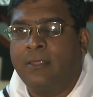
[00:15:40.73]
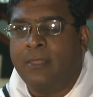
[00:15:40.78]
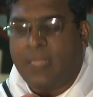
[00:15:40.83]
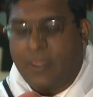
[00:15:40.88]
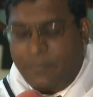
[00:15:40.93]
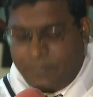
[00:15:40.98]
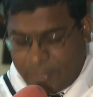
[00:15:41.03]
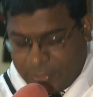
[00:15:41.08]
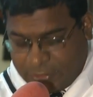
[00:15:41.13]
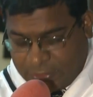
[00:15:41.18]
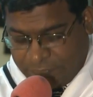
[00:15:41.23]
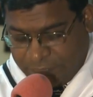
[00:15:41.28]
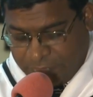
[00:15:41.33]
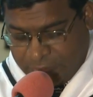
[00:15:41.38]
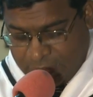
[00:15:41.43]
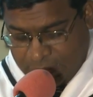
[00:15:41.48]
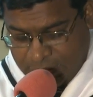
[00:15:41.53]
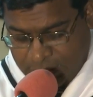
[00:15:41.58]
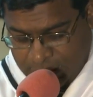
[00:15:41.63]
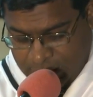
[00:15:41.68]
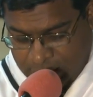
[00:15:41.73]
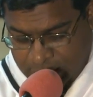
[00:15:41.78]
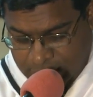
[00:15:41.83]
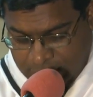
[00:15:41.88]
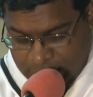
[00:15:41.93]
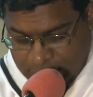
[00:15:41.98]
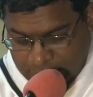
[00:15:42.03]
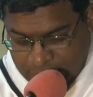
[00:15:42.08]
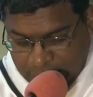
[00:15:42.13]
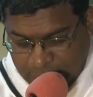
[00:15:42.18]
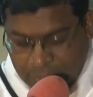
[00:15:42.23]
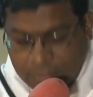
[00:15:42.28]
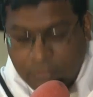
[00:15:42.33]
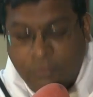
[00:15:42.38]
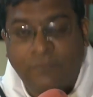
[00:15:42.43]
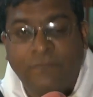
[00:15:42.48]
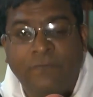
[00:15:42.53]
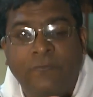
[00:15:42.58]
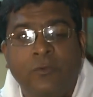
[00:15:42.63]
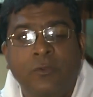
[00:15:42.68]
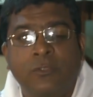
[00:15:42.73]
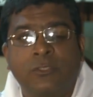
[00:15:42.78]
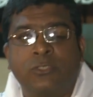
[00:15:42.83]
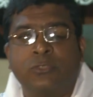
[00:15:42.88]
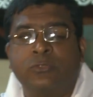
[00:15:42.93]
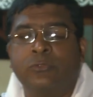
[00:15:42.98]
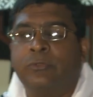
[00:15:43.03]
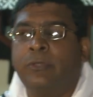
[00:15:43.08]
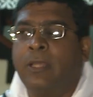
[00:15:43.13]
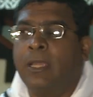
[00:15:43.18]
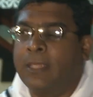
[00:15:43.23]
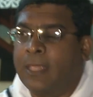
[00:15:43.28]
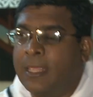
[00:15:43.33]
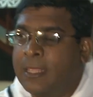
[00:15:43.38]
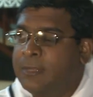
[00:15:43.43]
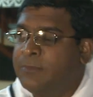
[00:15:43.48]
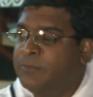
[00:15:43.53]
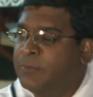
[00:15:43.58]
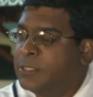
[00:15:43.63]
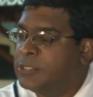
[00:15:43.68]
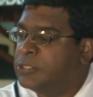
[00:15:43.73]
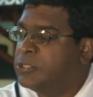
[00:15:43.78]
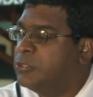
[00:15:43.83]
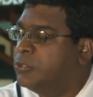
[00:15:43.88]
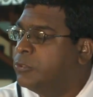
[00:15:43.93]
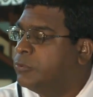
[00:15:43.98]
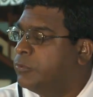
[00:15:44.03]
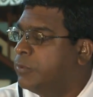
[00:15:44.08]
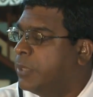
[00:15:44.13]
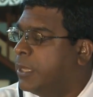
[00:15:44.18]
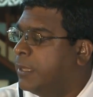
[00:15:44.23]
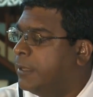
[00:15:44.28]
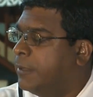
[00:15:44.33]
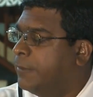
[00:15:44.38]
camp activity, and I look forward to again meeting you